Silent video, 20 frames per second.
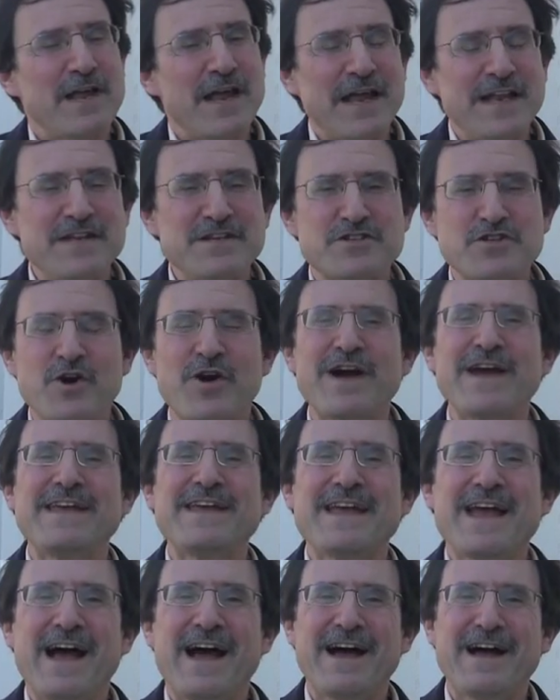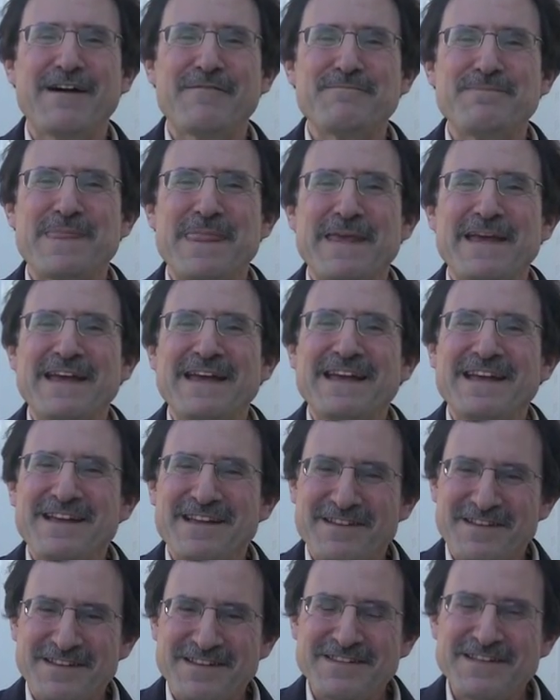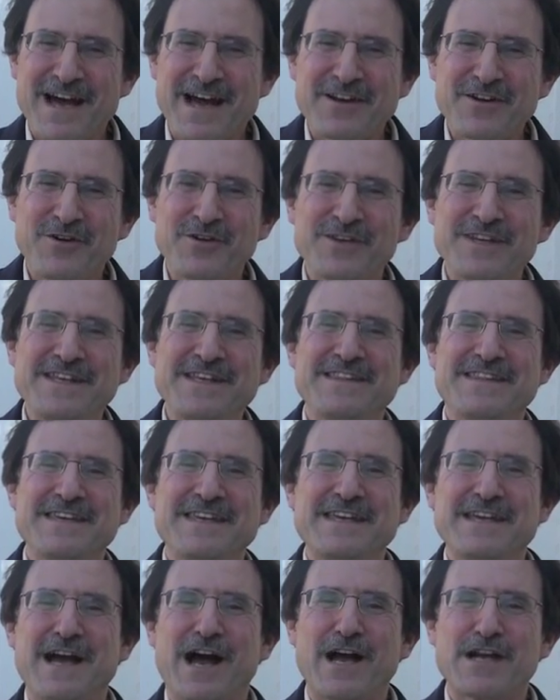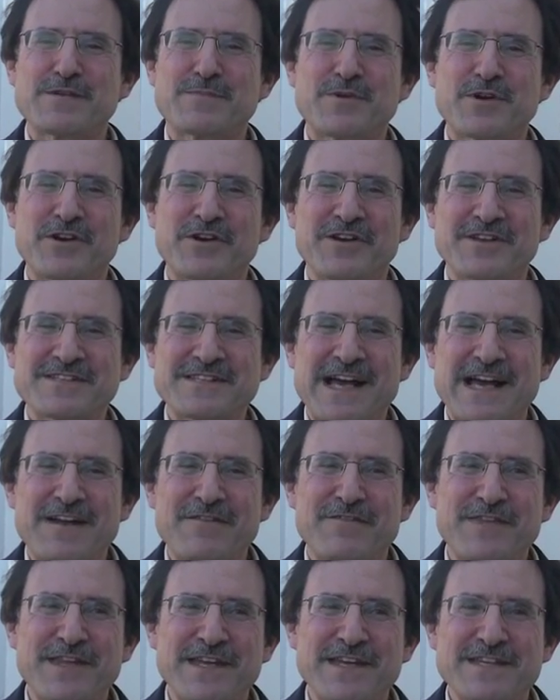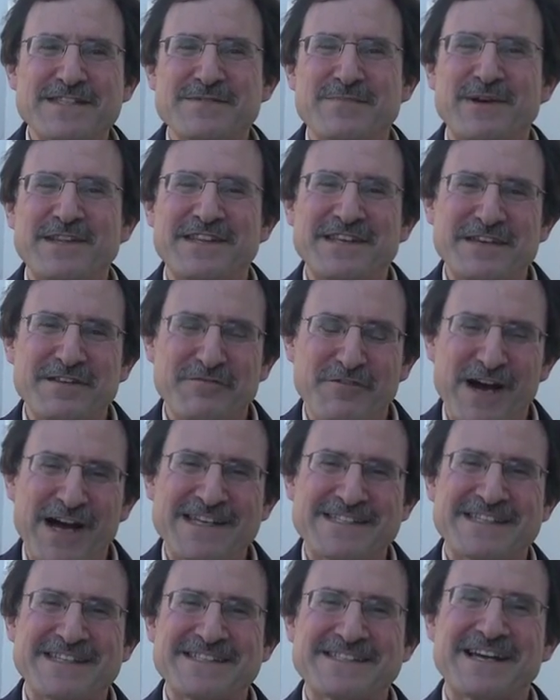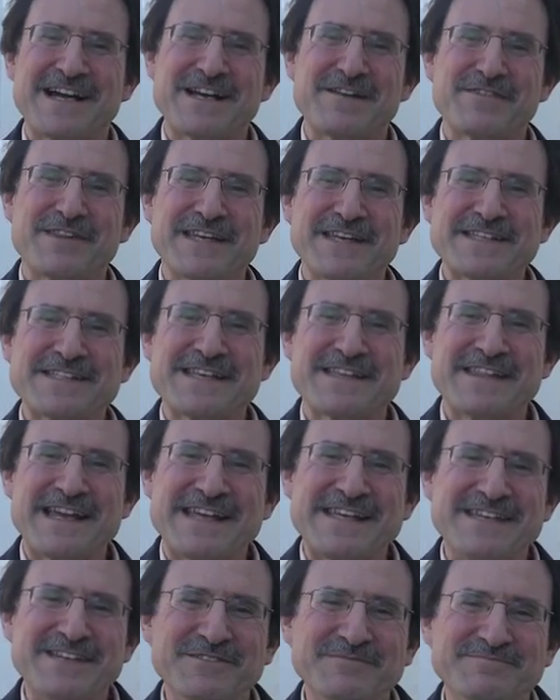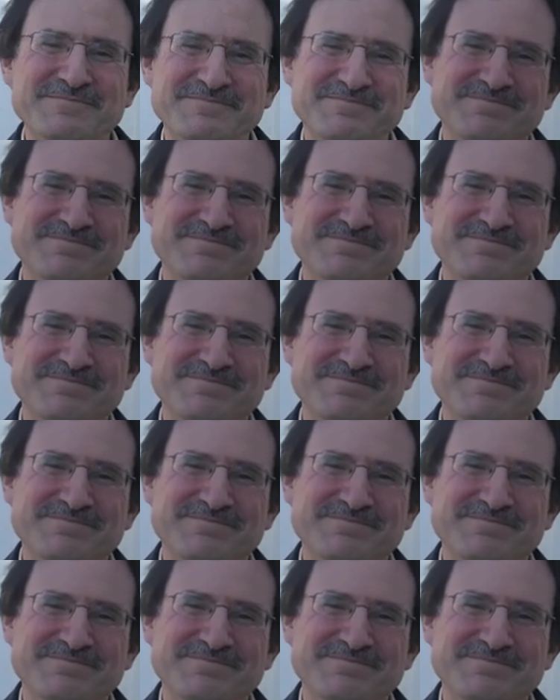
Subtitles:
enjoy not only the entrepreneurial side of things, but the advising side of things. Thank you.